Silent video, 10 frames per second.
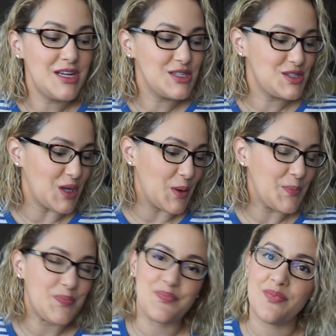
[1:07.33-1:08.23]
So
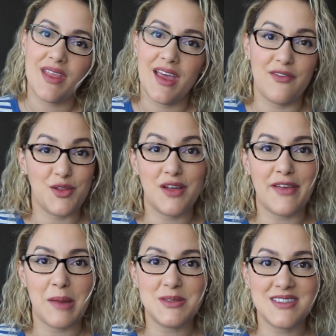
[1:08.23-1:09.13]
if you love
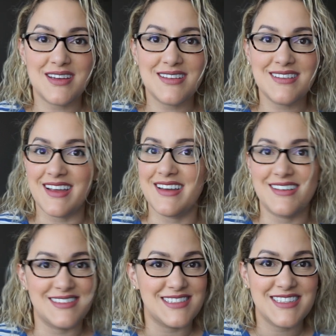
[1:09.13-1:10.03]
Amazon
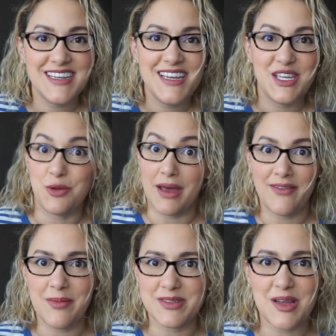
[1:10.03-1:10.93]
and you have
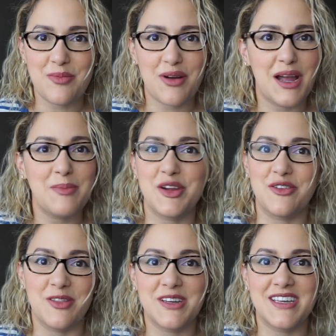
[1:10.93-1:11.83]
Amazon Prime or
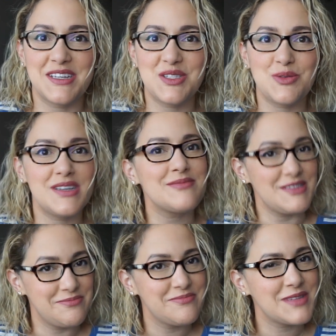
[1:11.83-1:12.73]
you're looking into it,
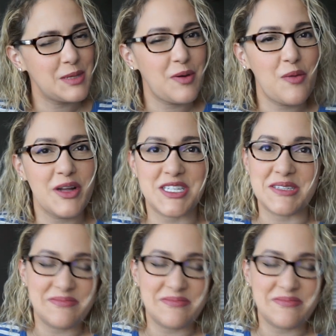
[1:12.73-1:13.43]
keep on watching.